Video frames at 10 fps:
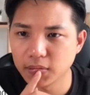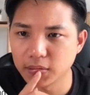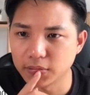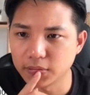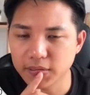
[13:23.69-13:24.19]

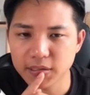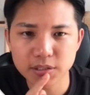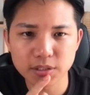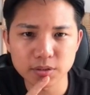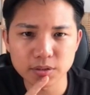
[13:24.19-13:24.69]
All right,
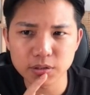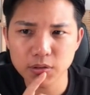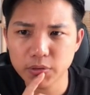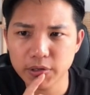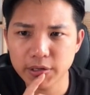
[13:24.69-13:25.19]
so it's
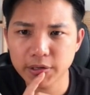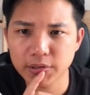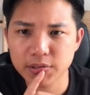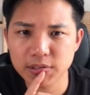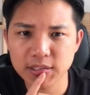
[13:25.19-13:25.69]
loaded
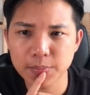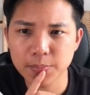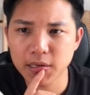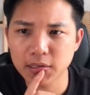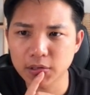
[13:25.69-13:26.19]
here. Same
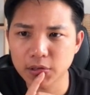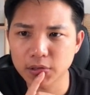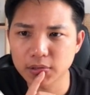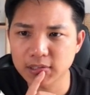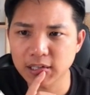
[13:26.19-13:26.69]
thing, the
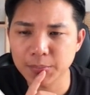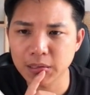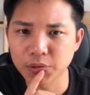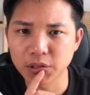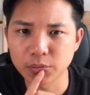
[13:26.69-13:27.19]

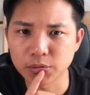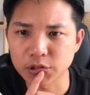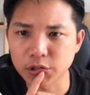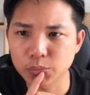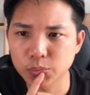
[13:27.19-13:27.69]
timeline we knew was
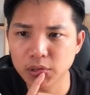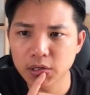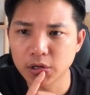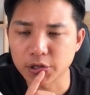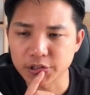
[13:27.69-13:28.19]
a good one.
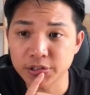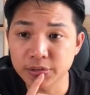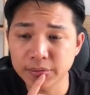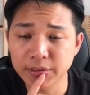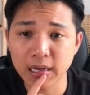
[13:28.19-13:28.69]

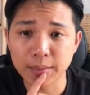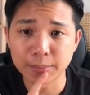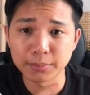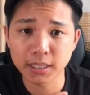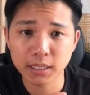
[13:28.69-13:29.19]
Itinerary came
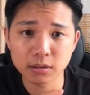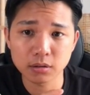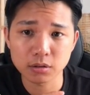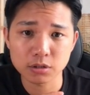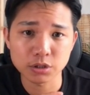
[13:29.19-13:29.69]
up again,
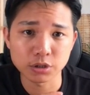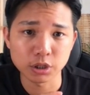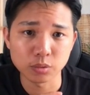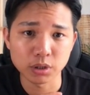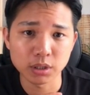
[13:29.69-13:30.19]
also a
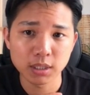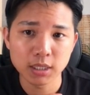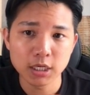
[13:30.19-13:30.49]
good one.